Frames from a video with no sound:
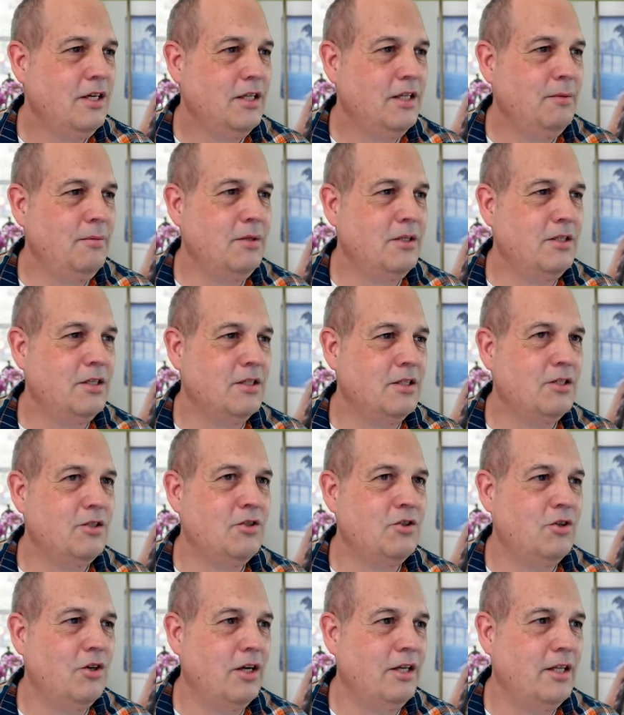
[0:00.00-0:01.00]
Let me just
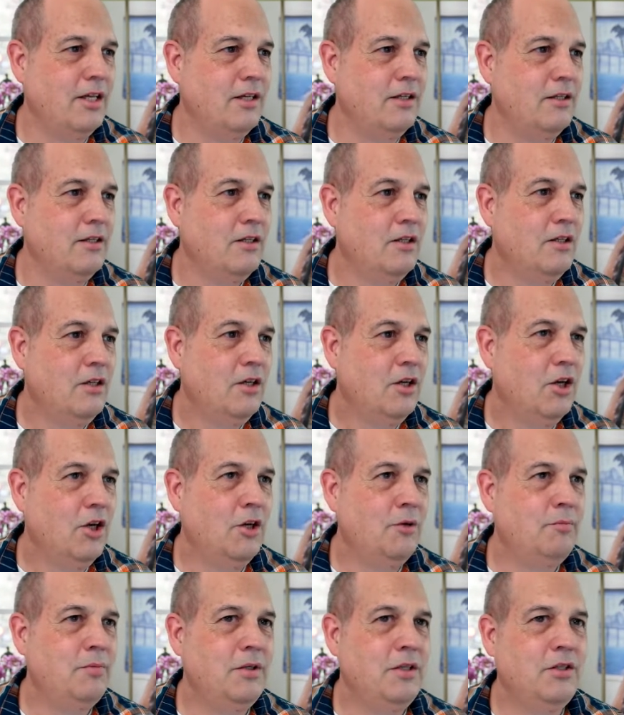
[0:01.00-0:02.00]
try that.
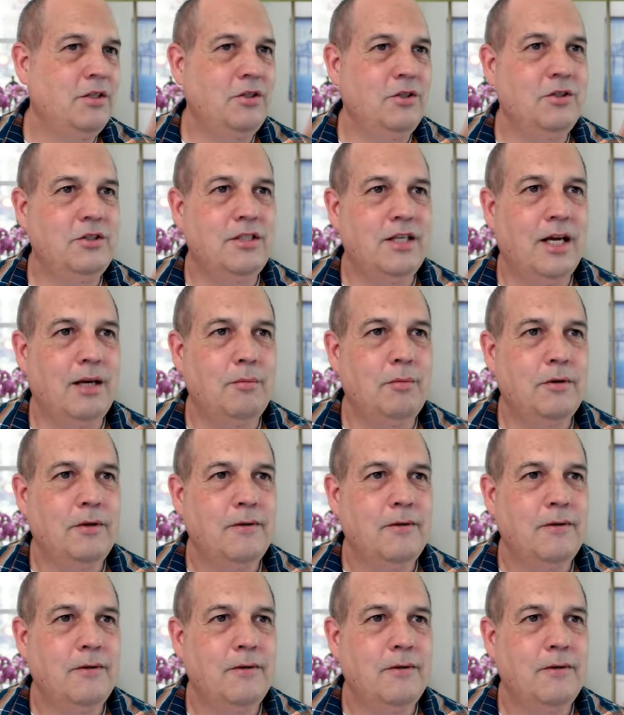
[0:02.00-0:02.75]
Open a new tab.